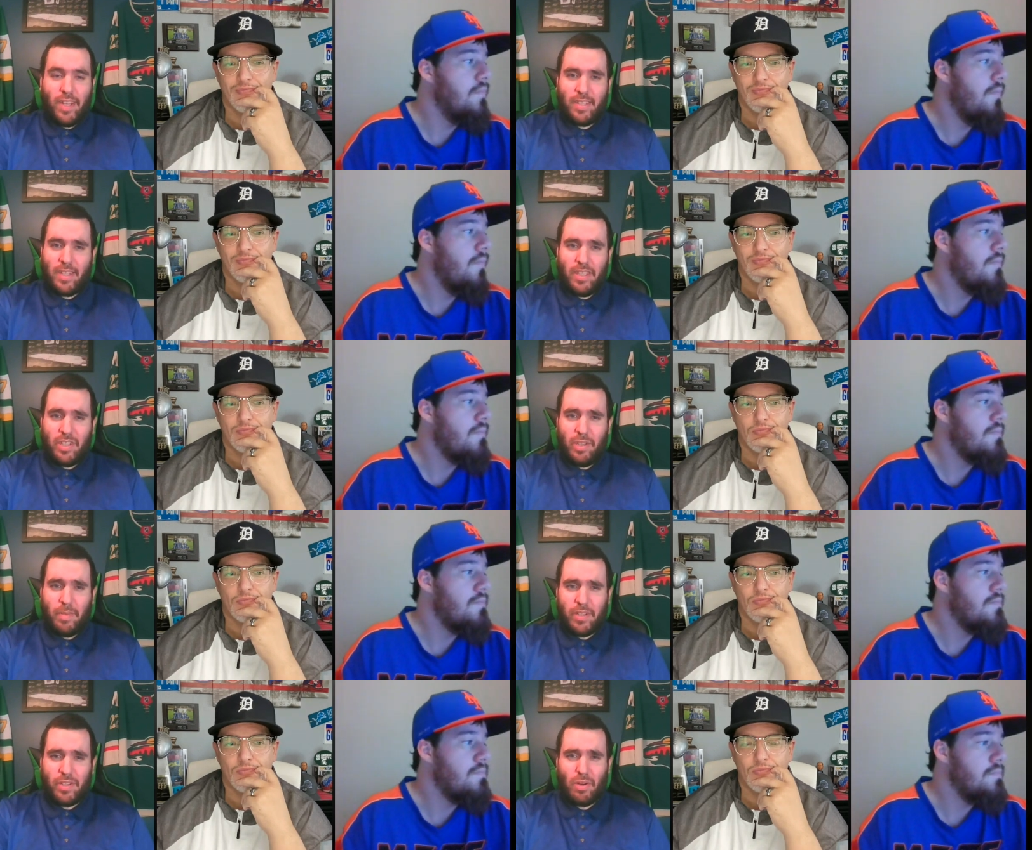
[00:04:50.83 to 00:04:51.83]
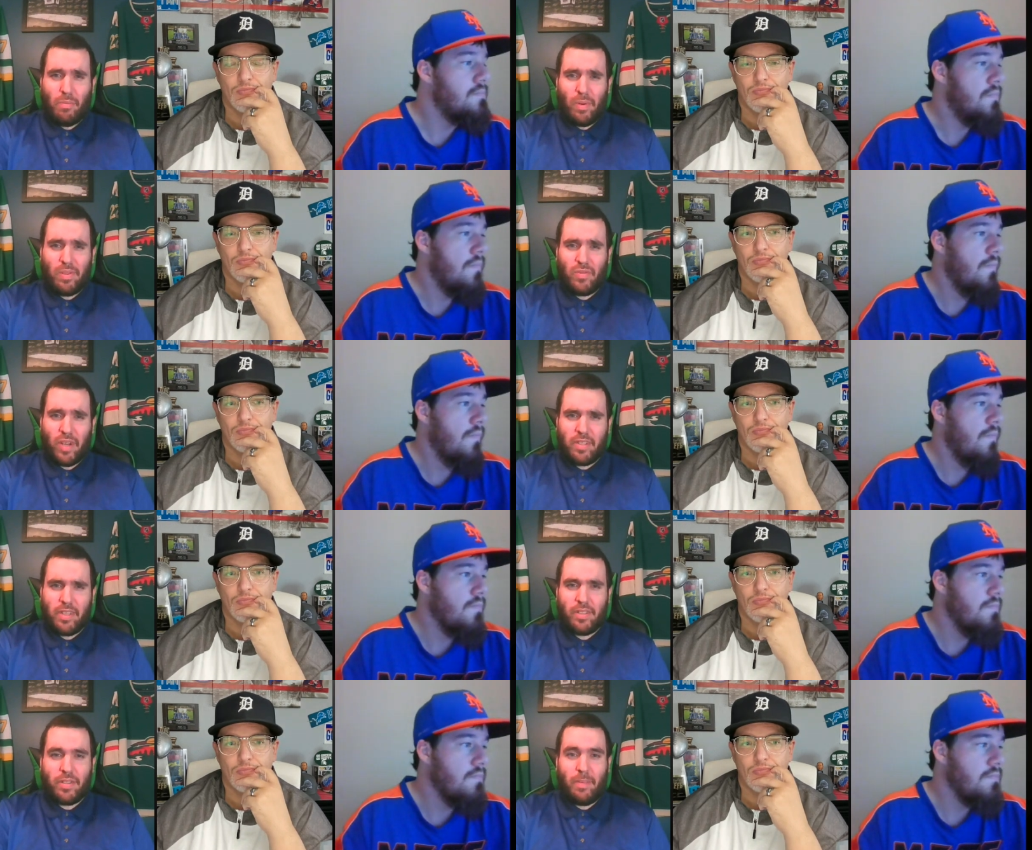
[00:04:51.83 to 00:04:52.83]
Speaker 1: offense, and these two pitchers are both
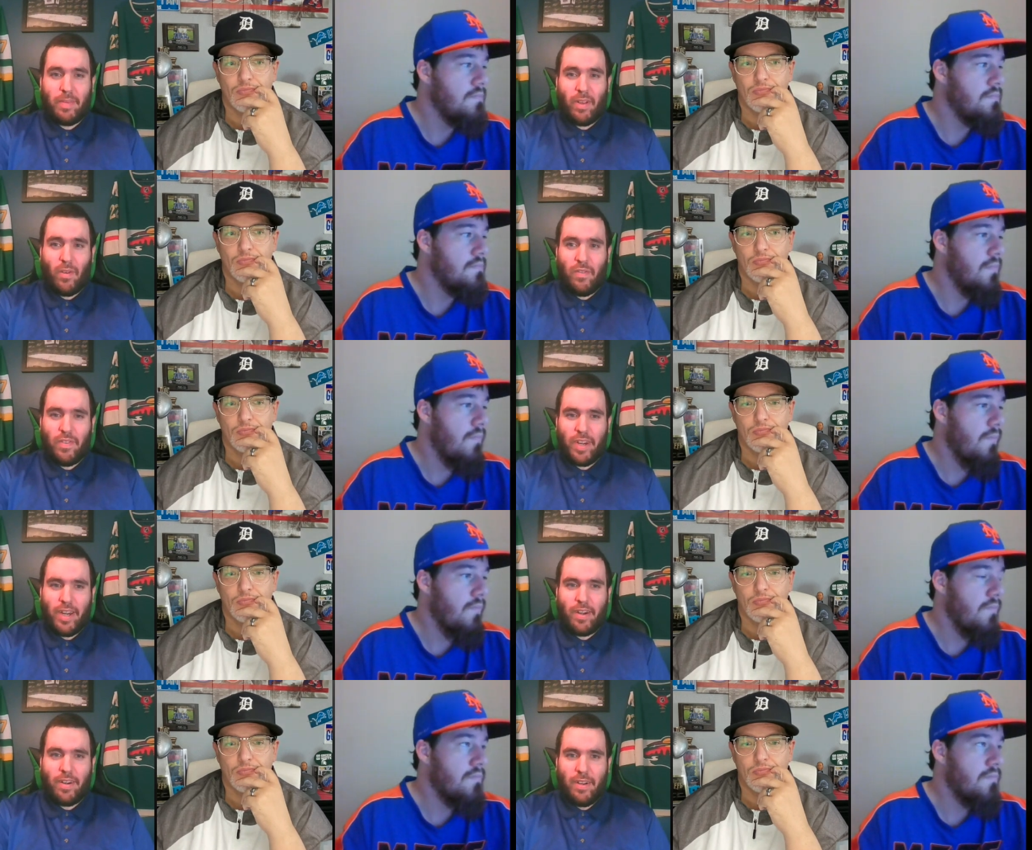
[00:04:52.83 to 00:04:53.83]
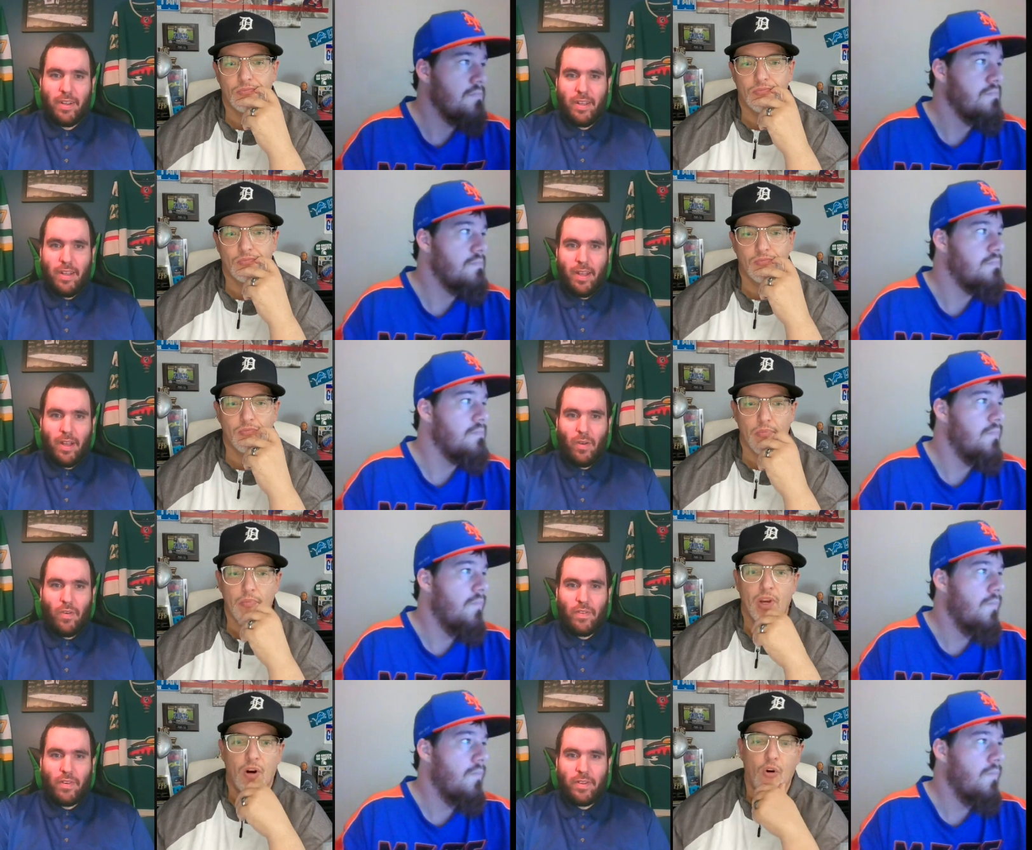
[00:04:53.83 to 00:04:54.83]
struggling. So give me the over here.
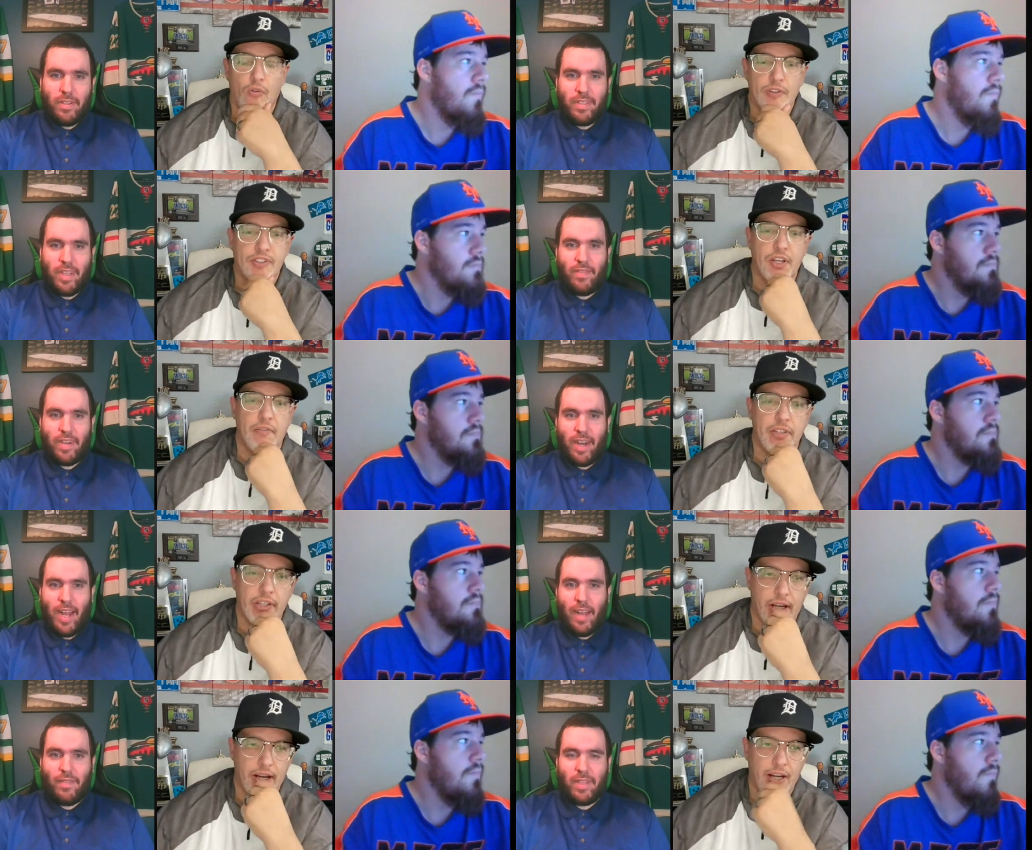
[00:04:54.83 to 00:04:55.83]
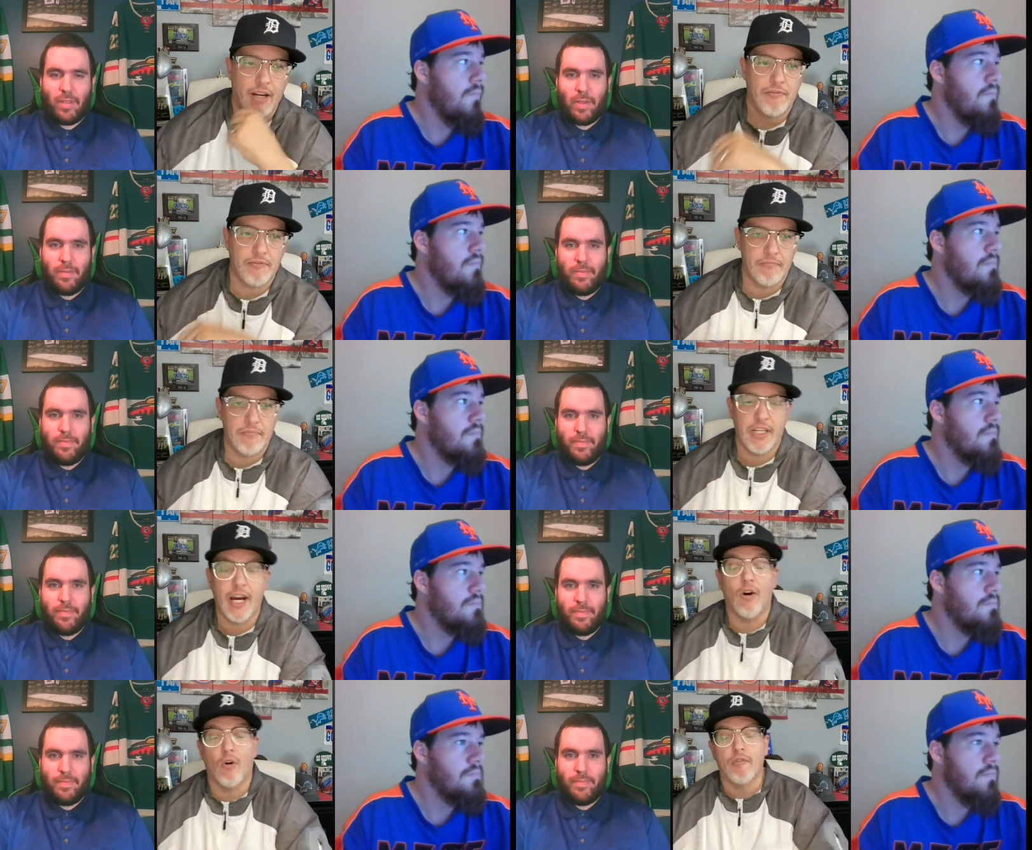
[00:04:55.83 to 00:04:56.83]
Over, over seven, seven and a half. half.
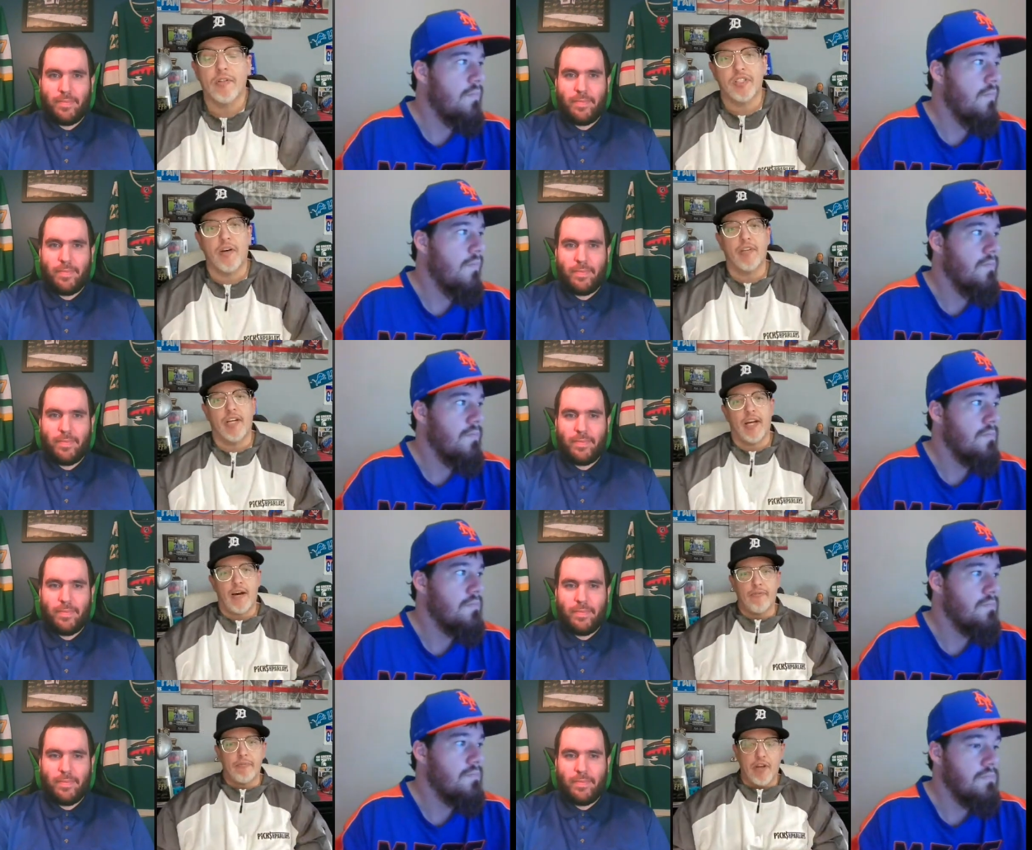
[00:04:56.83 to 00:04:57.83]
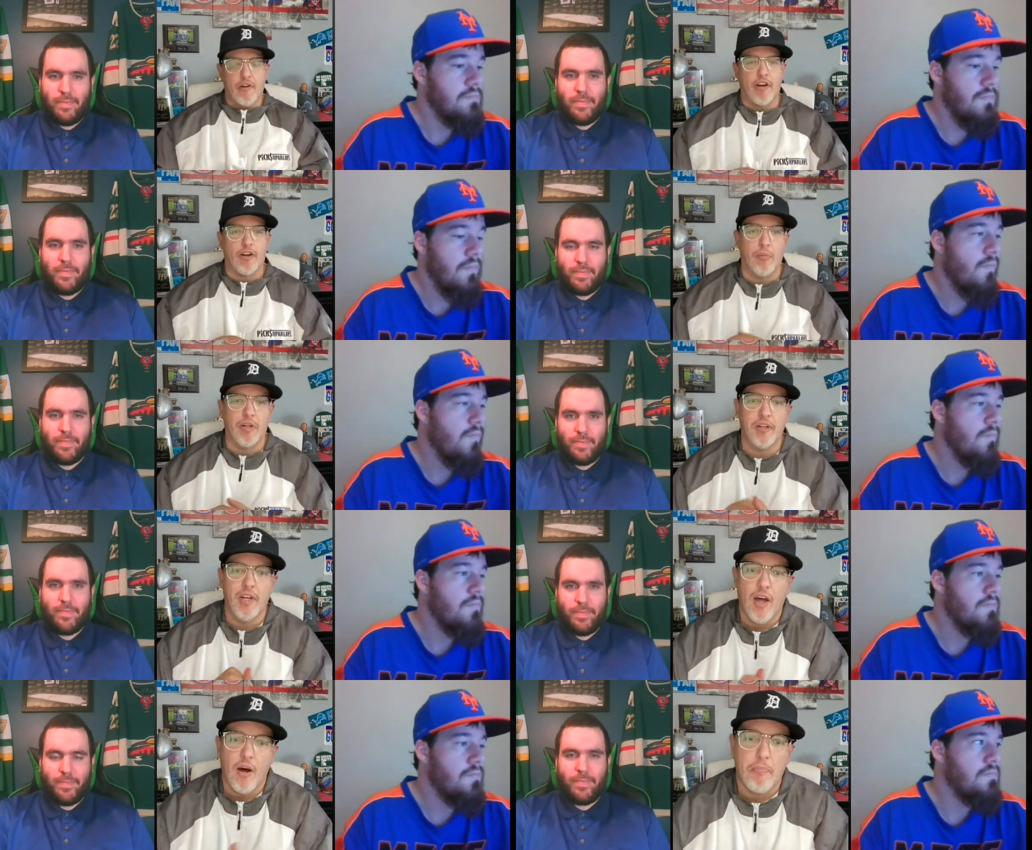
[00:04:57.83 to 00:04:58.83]
Speaker 2: Yeah, over seven and a half with Terry Edelmann.
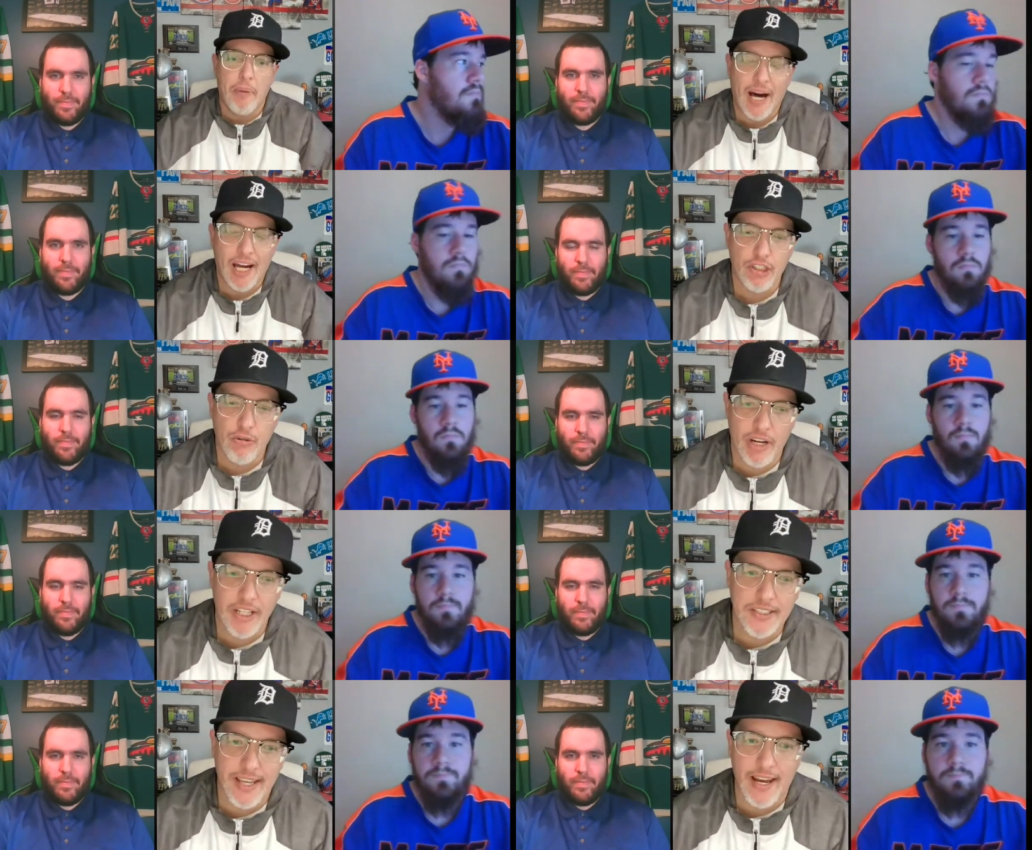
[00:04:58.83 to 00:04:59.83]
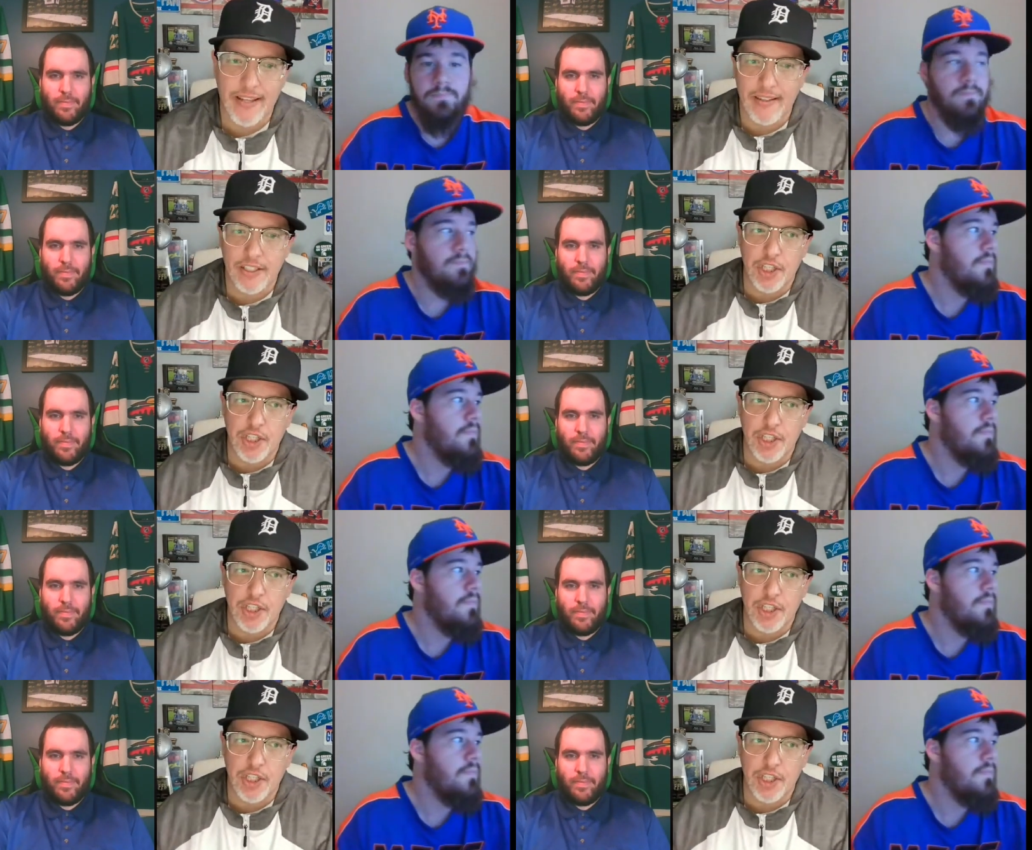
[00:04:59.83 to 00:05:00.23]
Padres and the